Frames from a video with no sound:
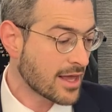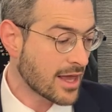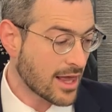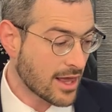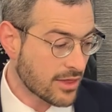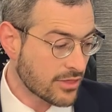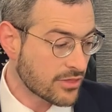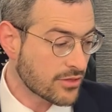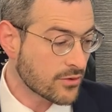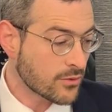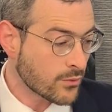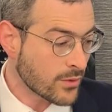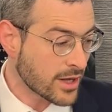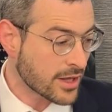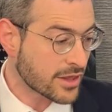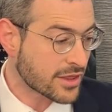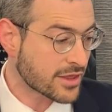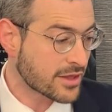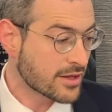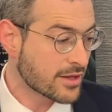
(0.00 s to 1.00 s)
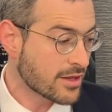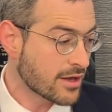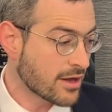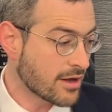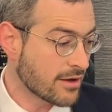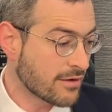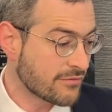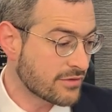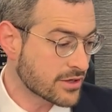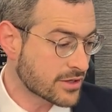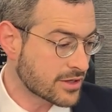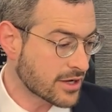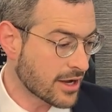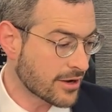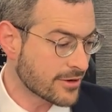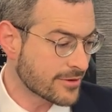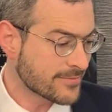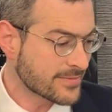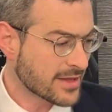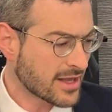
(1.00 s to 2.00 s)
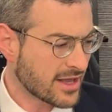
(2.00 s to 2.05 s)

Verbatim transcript: and the width of the Kaira.